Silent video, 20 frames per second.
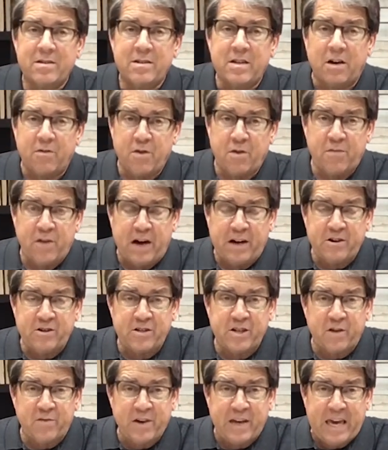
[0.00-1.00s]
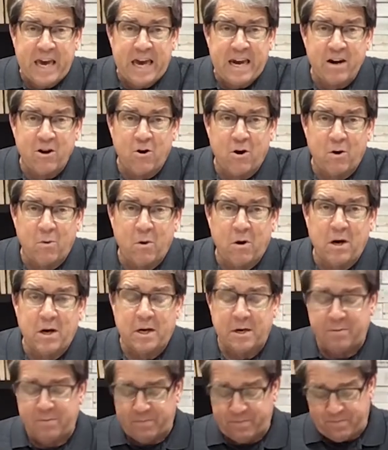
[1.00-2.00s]
Now, if you find yourself in category
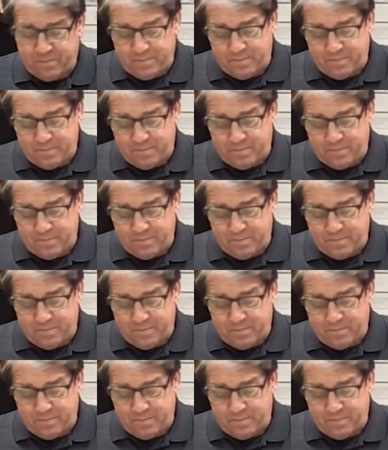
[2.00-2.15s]
one,